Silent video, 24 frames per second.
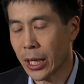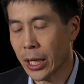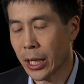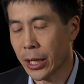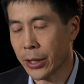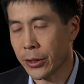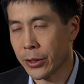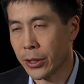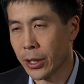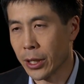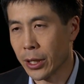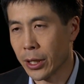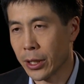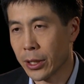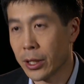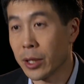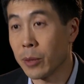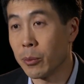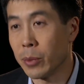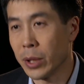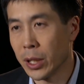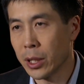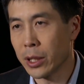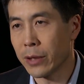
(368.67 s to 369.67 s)
and uh, the
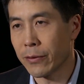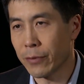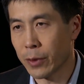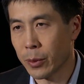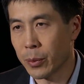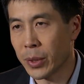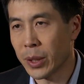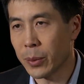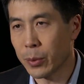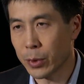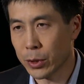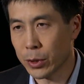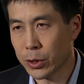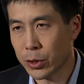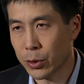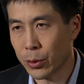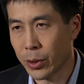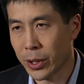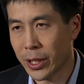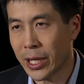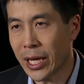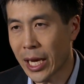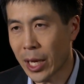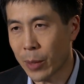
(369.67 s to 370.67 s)
ability for people to
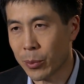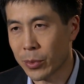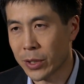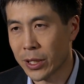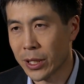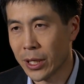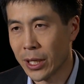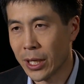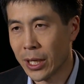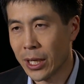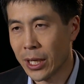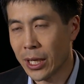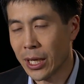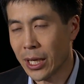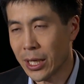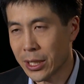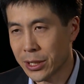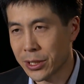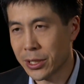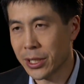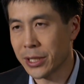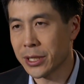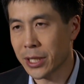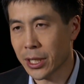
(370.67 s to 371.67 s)
adapt
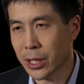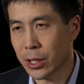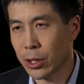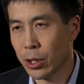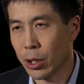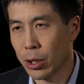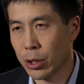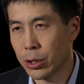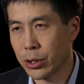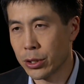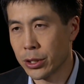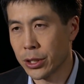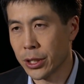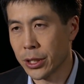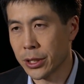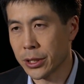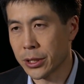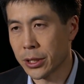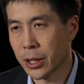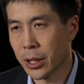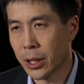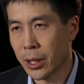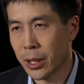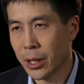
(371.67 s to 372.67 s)
as these
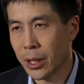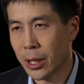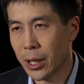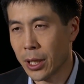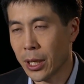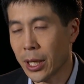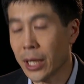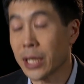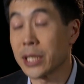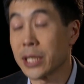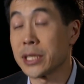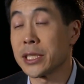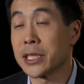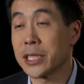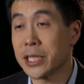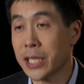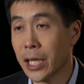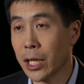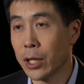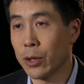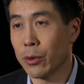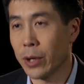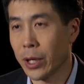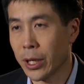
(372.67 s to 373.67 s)
technologies uh,
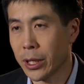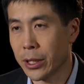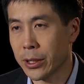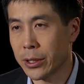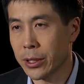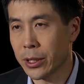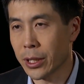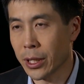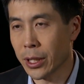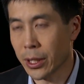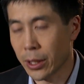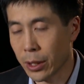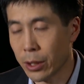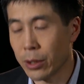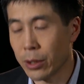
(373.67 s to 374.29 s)
accelerate in